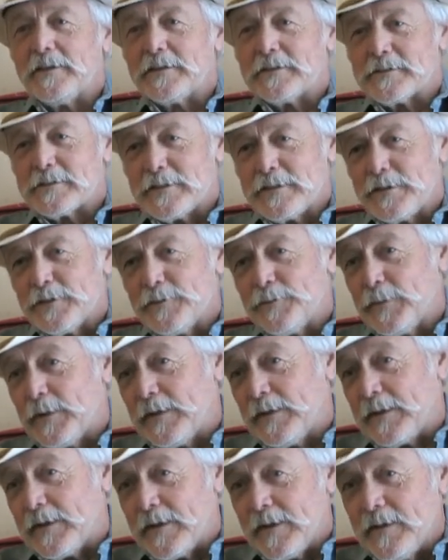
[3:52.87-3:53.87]
to see them
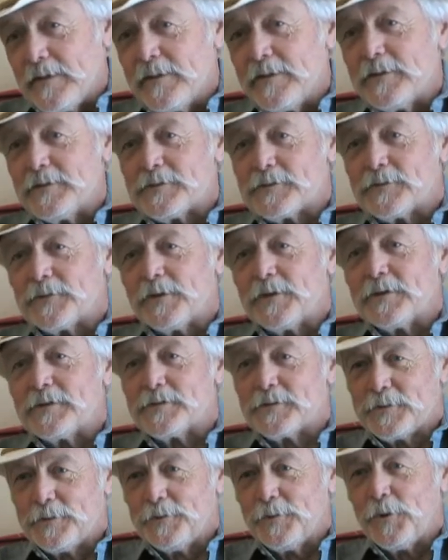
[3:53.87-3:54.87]
in the end of the story as
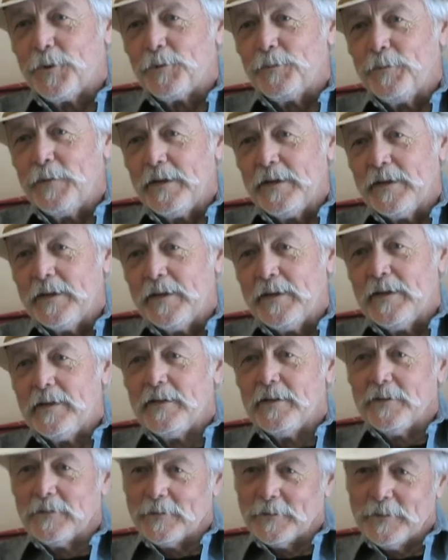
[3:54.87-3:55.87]
two old men
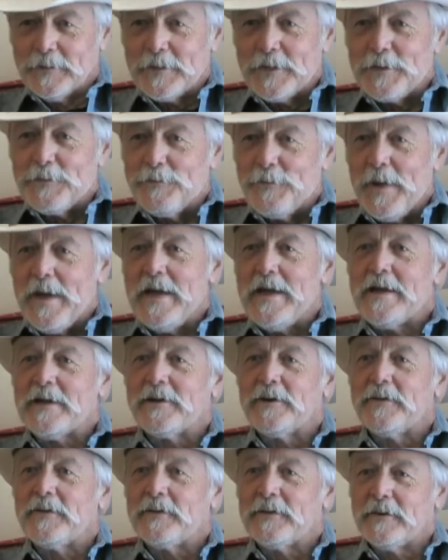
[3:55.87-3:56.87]
looking back
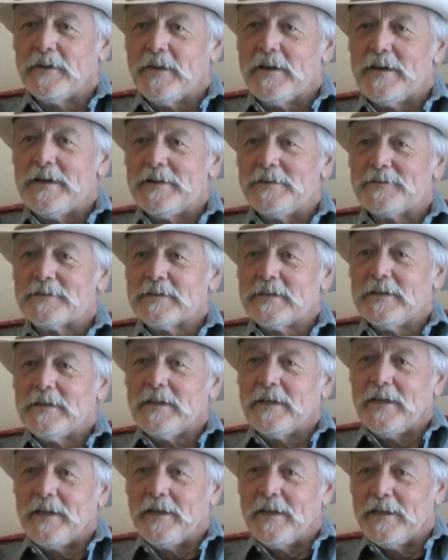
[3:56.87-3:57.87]
on their lives,
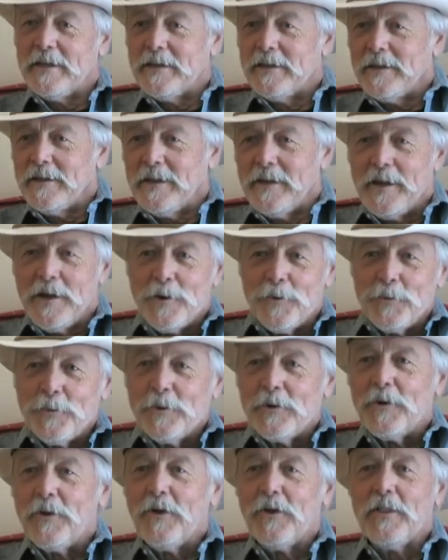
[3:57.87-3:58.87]
and how
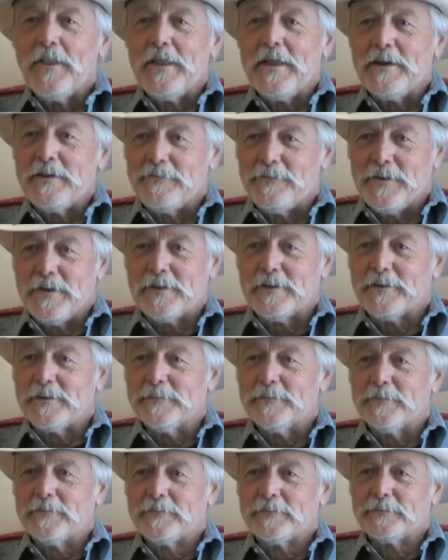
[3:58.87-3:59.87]
would all of that affect them?